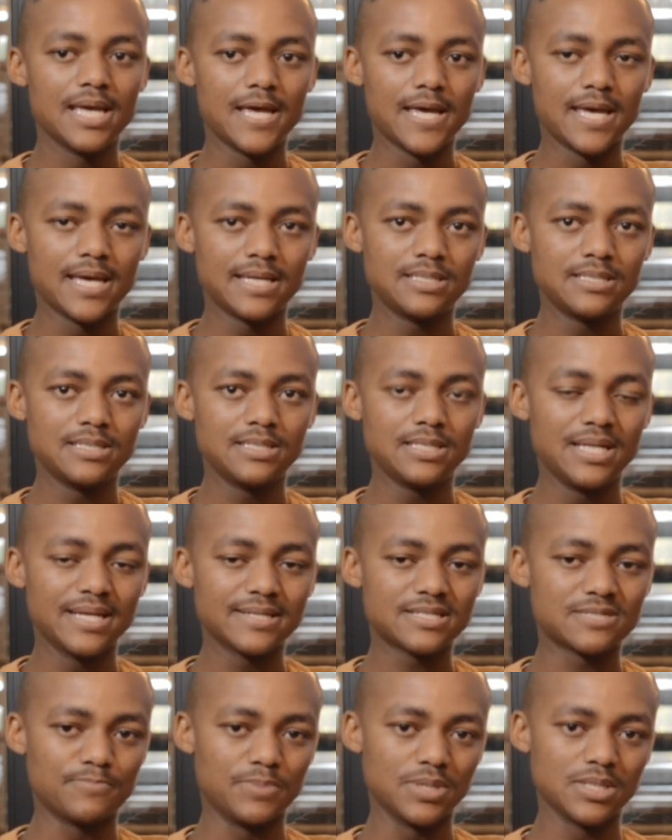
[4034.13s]
and
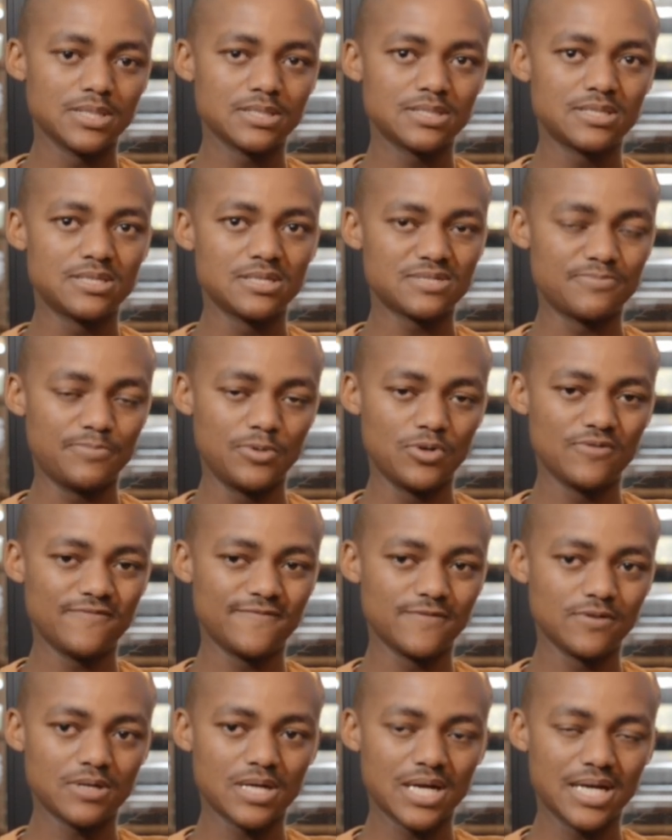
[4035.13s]
let's build this
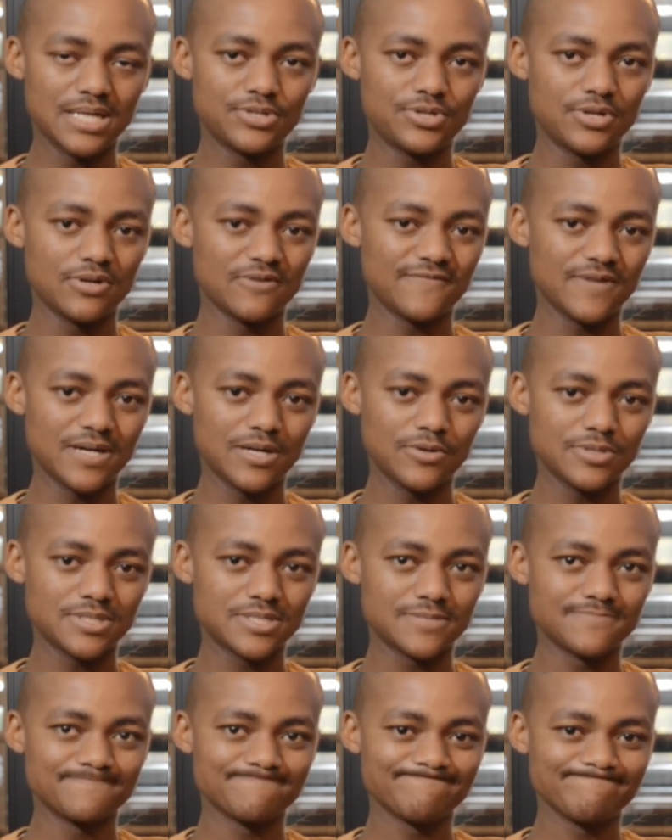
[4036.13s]
beautiful country of
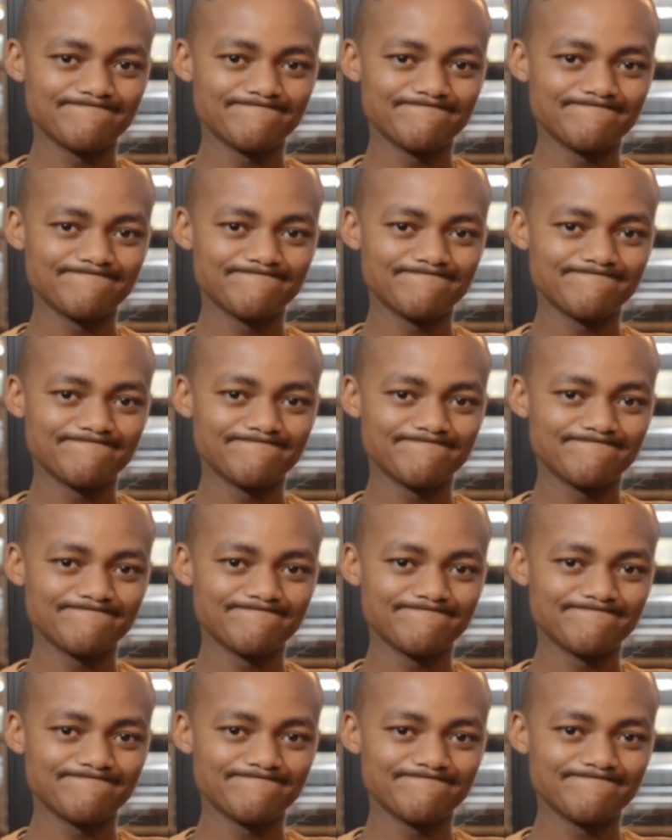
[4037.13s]
ours